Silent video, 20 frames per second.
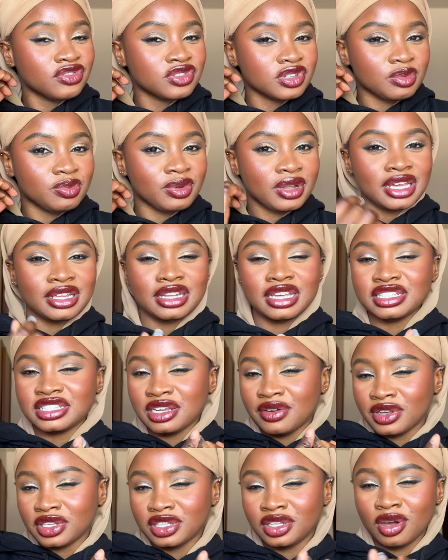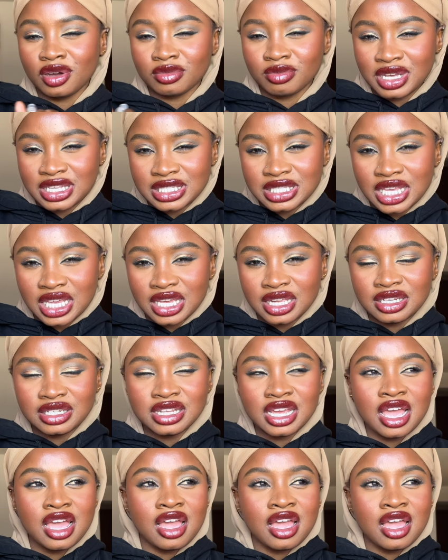to apply like directly on my skin.